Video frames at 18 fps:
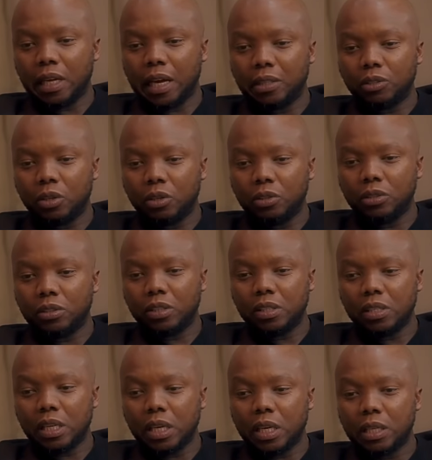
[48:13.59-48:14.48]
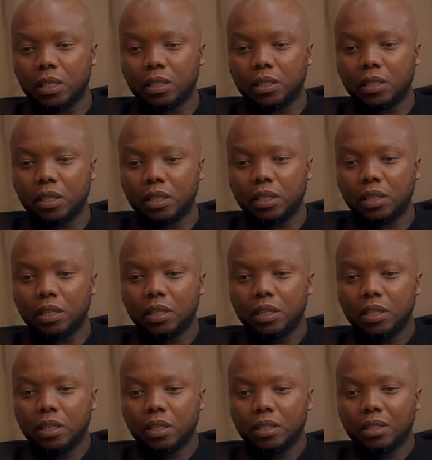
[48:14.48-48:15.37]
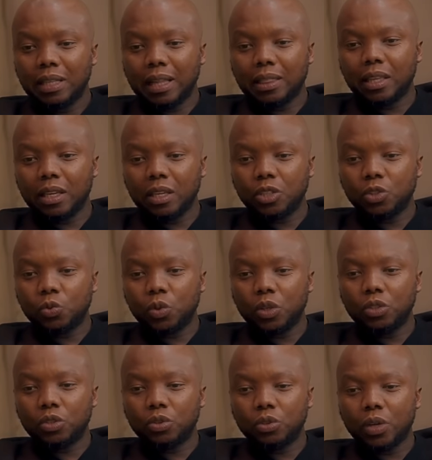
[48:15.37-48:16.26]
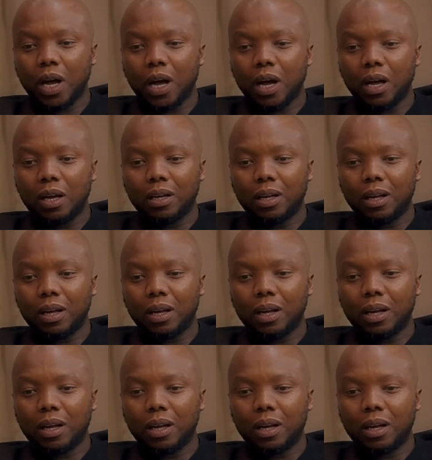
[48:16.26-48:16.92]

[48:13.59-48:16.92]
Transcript: I don't think anything, nothing is going to uh,